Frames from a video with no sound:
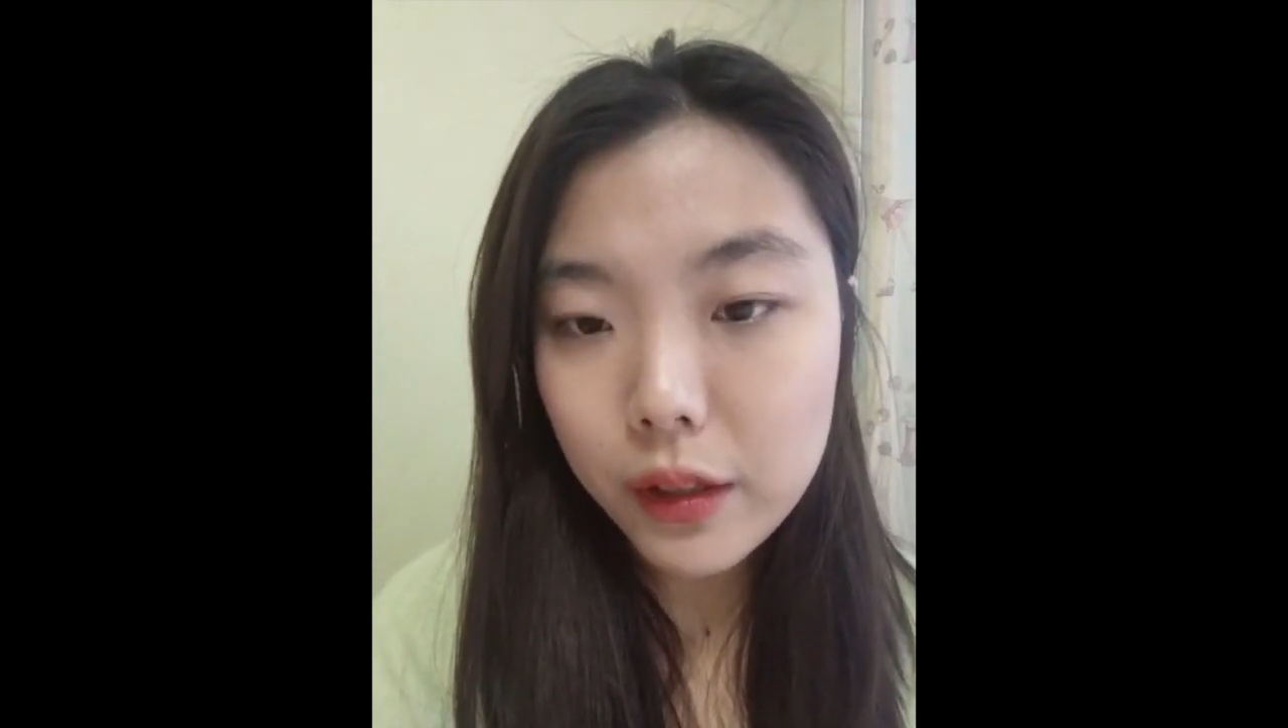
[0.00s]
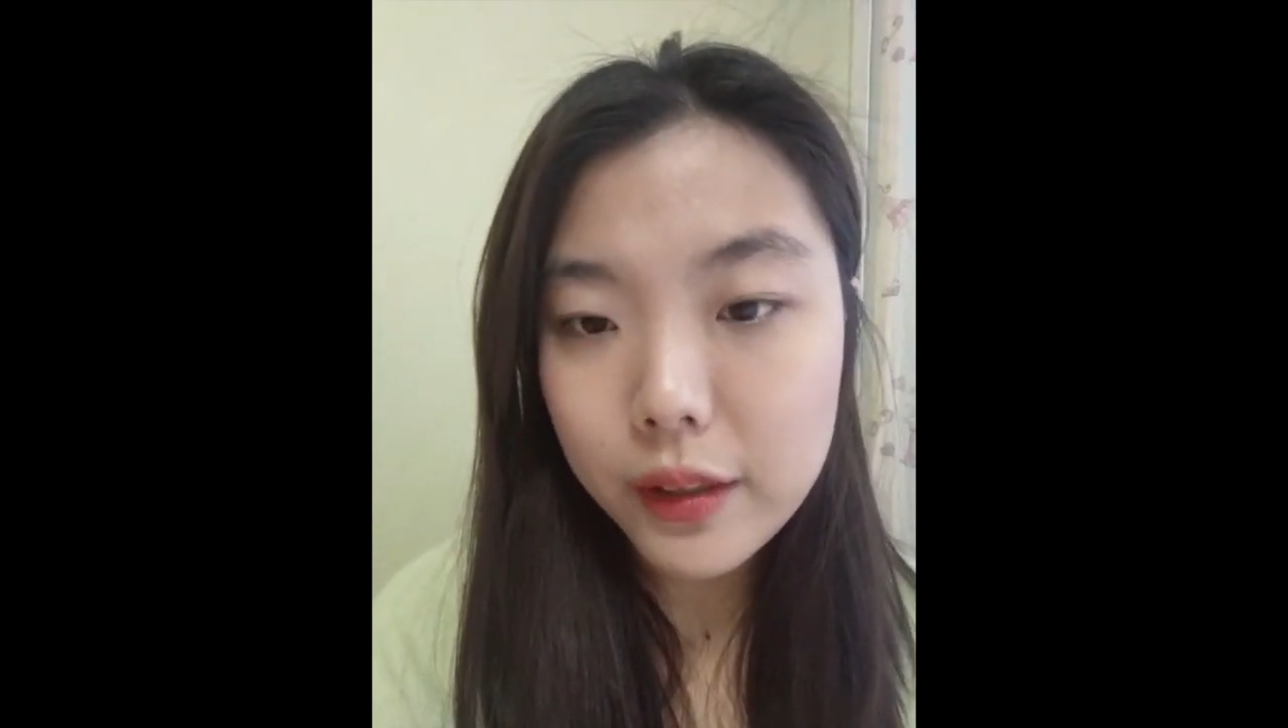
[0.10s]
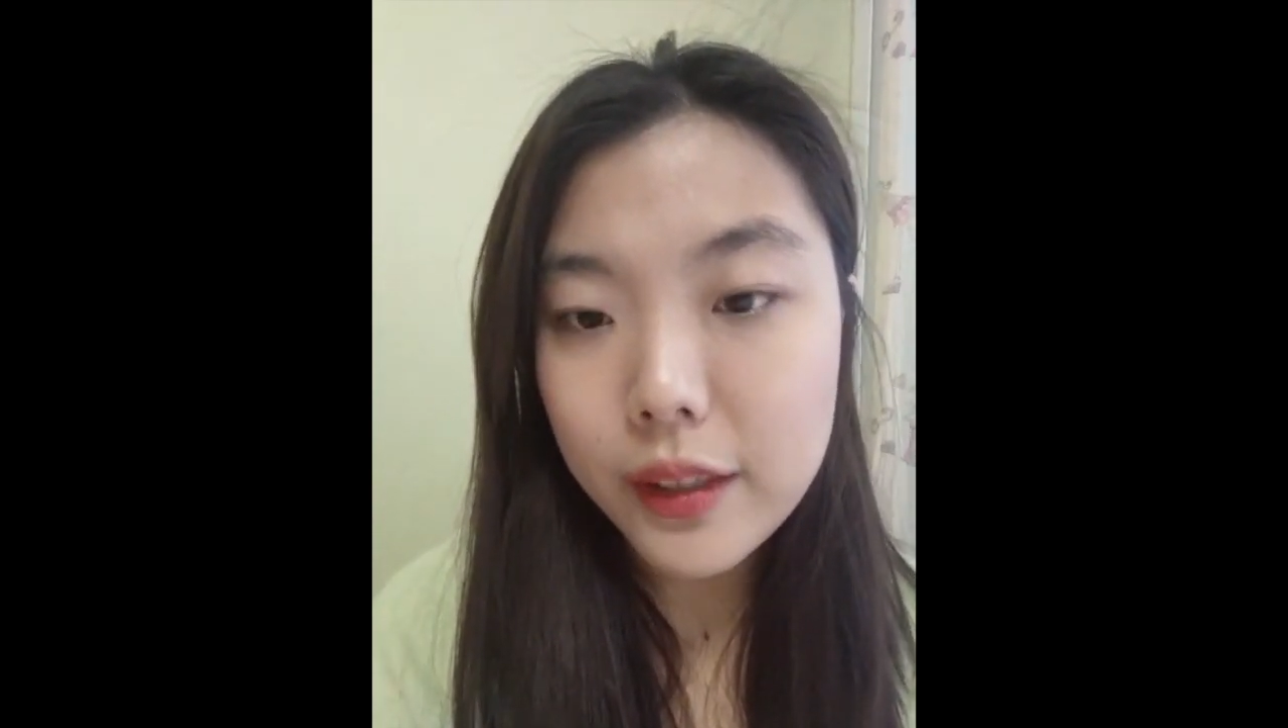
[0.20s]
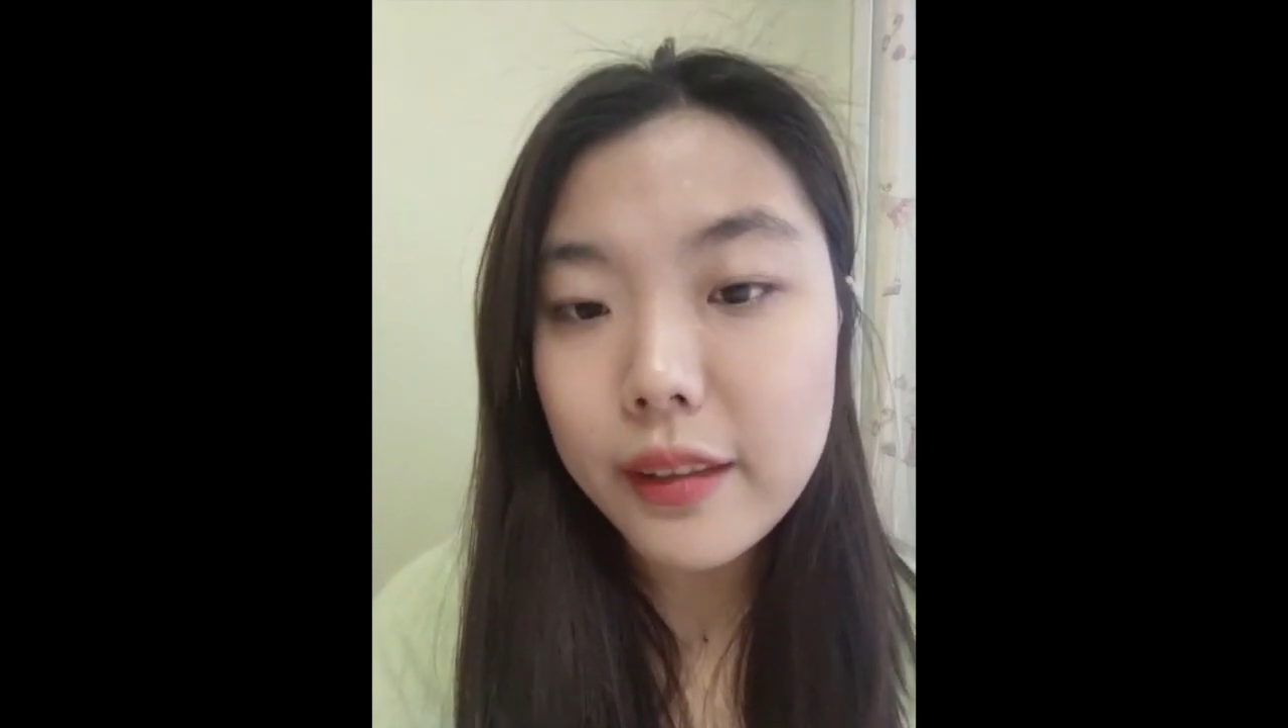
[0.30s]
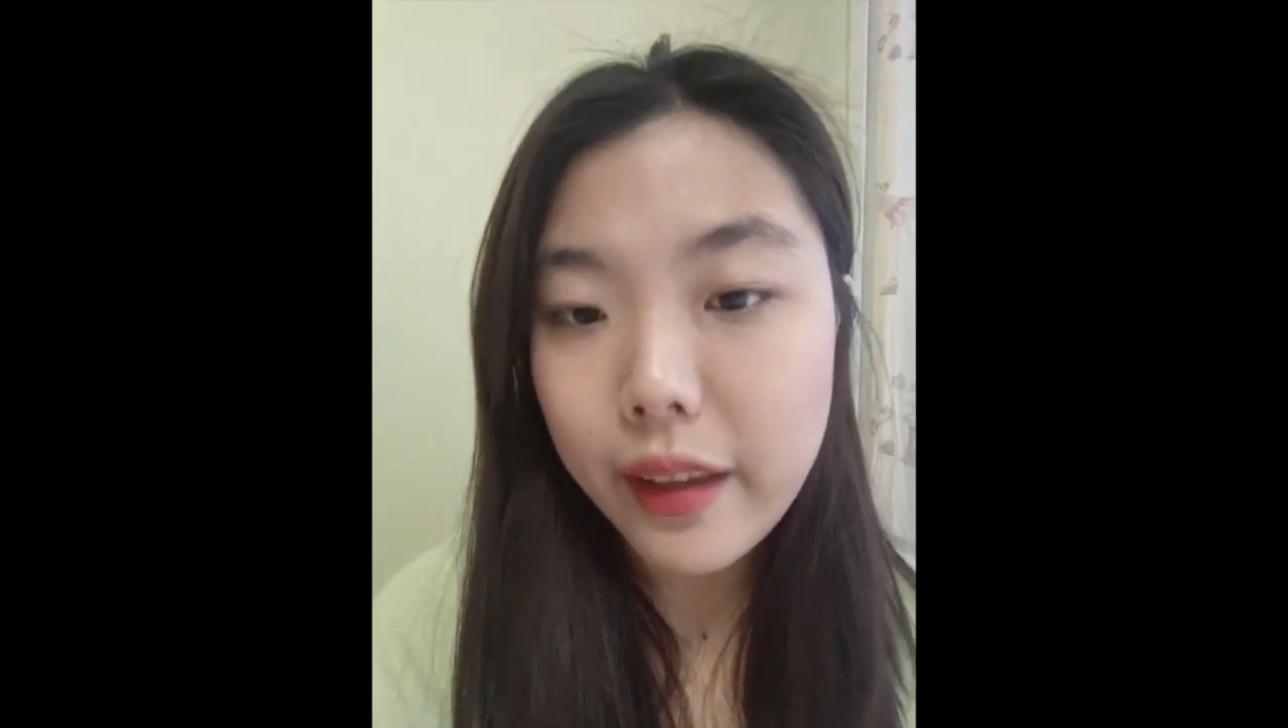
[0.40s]

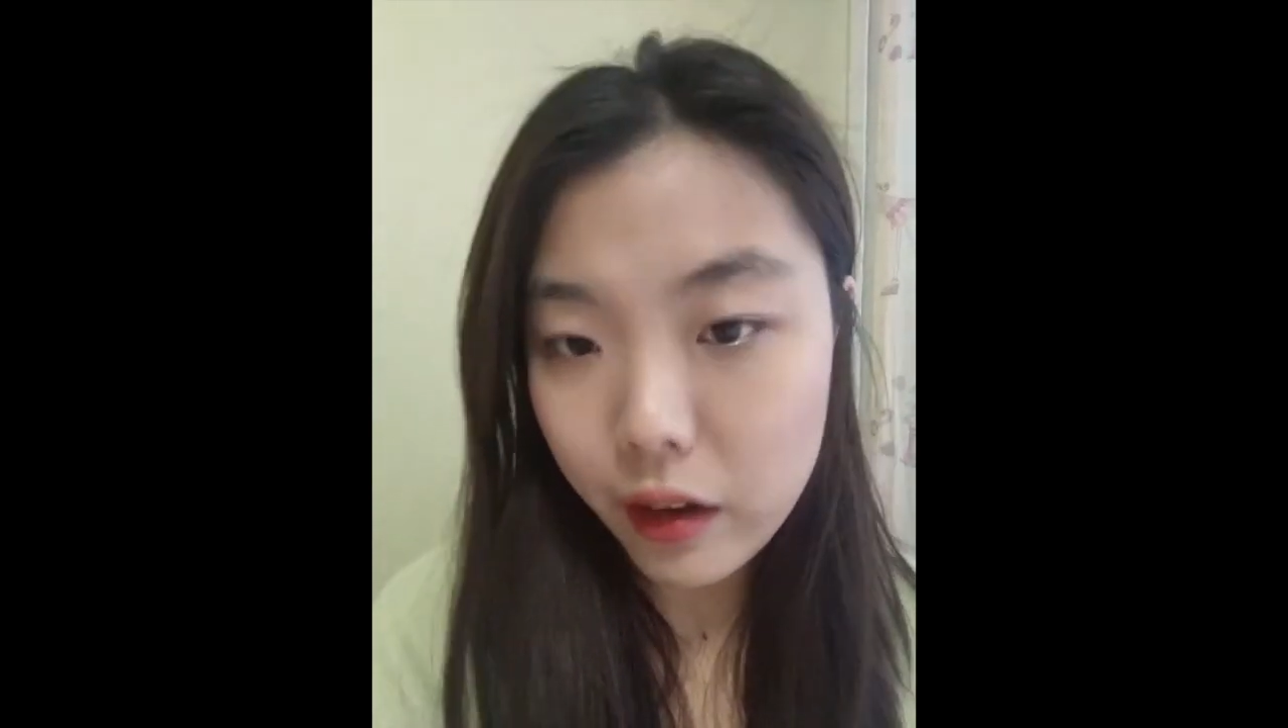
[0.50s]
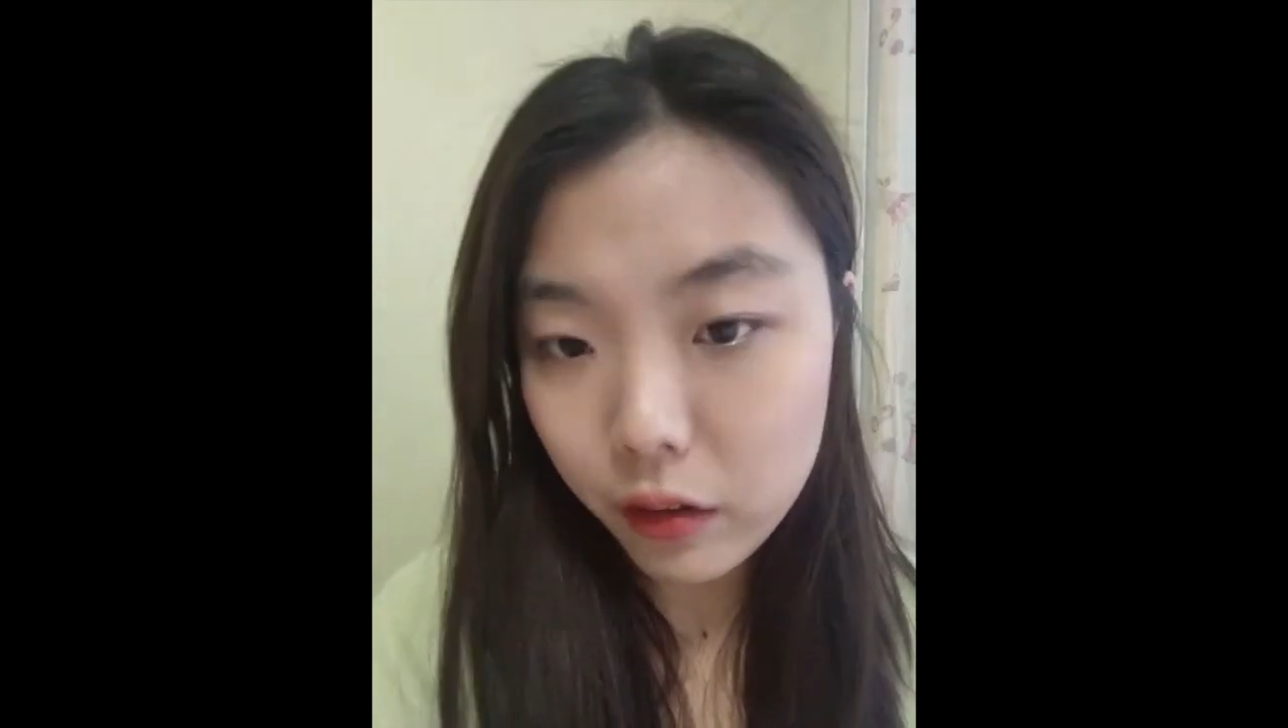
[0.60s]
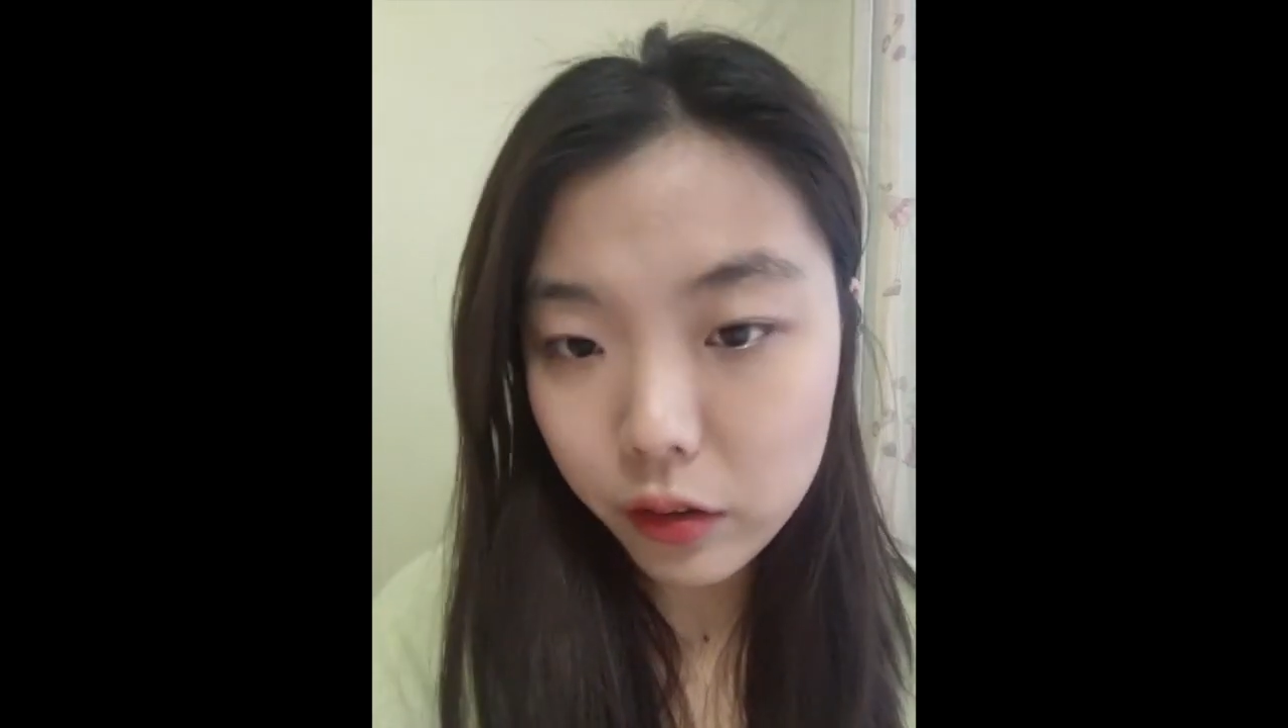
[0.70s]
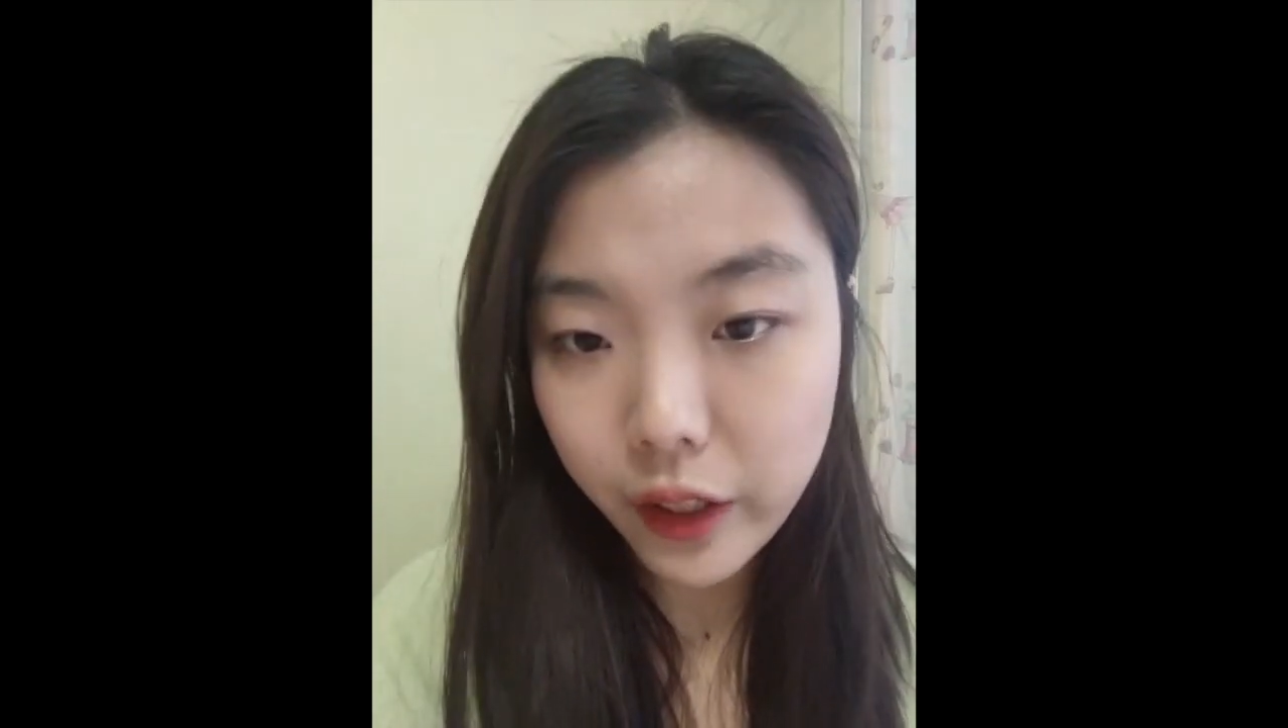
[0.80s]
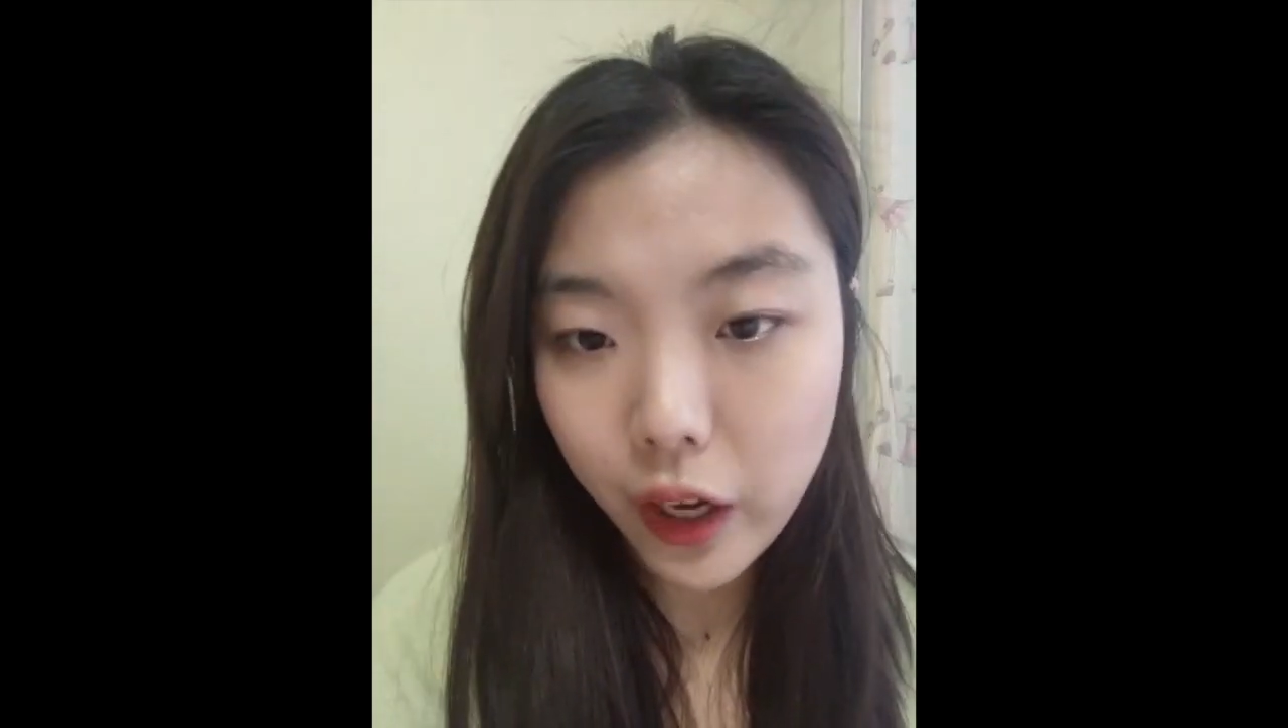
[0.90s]
detailed,